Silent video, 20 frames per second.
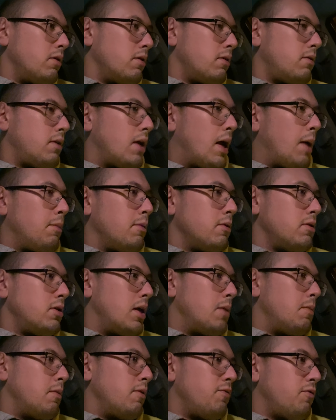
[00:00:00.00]
establish
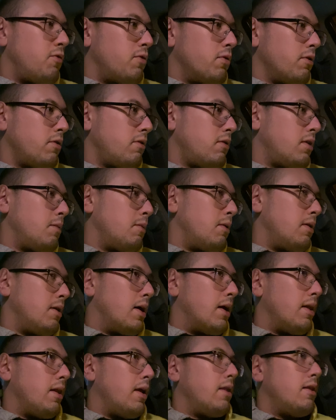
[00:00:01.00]
them, enforce them, and
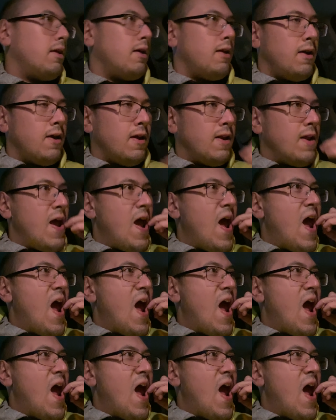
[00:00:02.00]
not let that in,